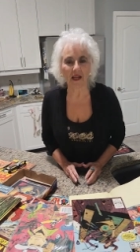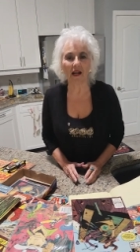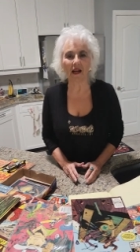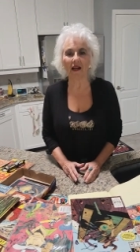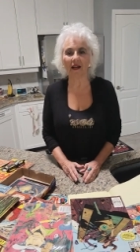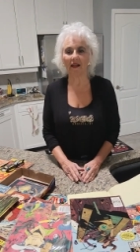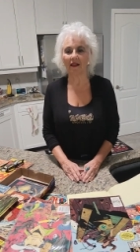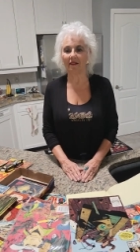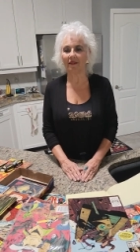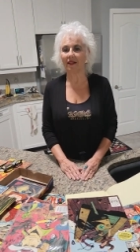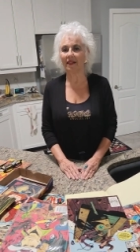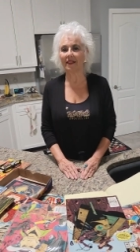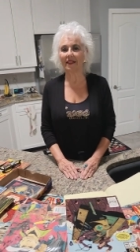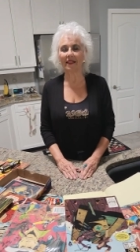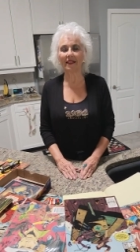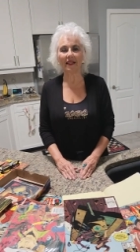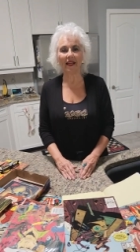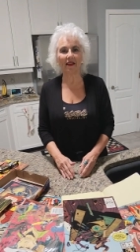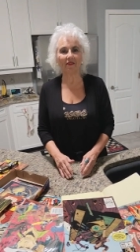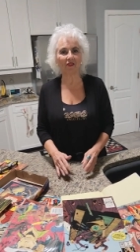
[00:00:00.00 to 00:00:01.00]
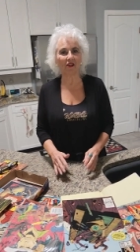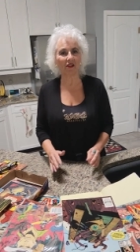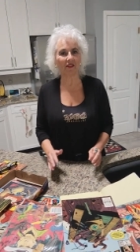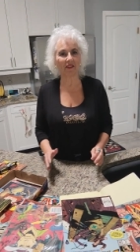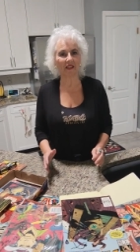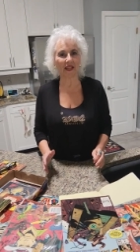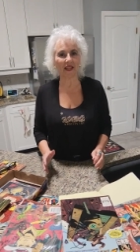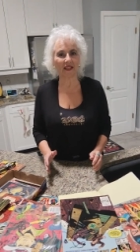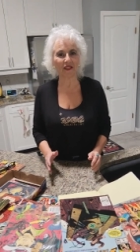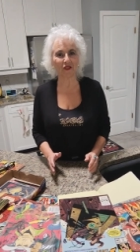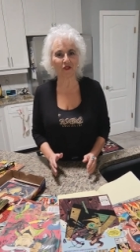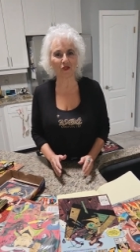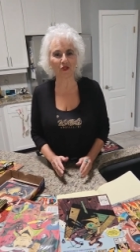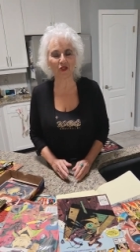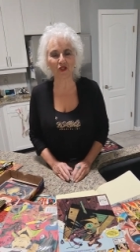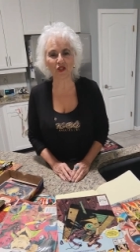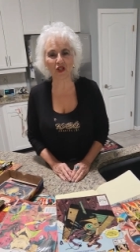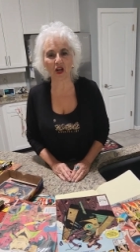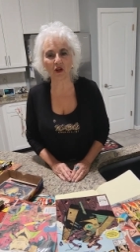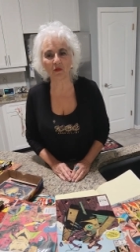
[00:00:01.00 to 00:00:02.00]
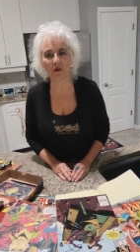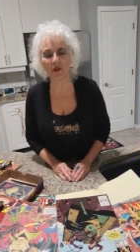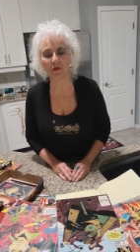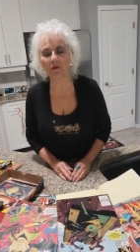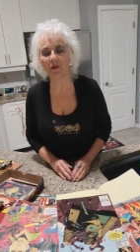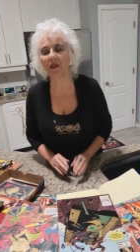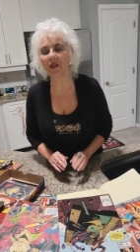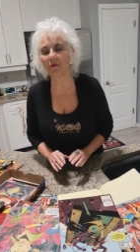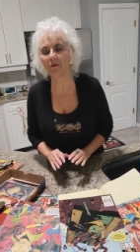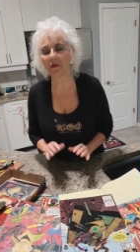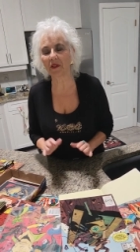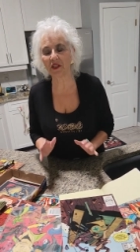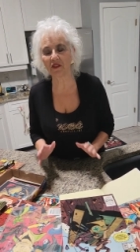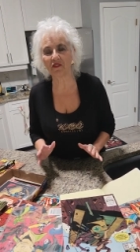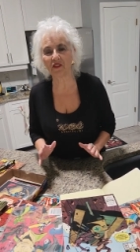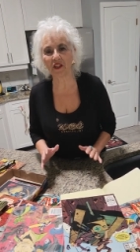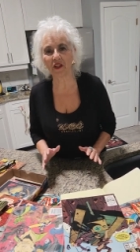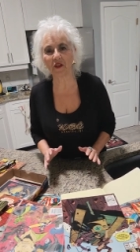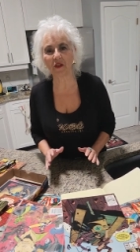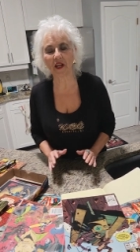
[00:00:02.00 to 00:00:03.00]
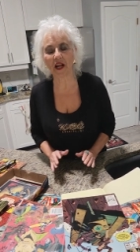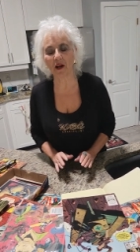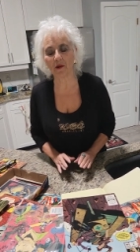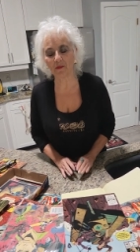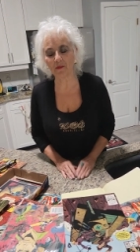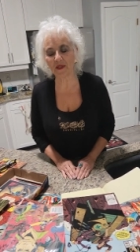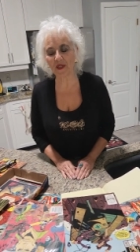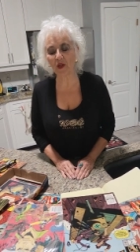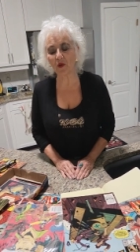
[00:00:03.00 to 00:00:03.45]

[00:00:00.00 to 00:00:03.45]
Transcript: I didn't have all the answers to start with, but you figure it out.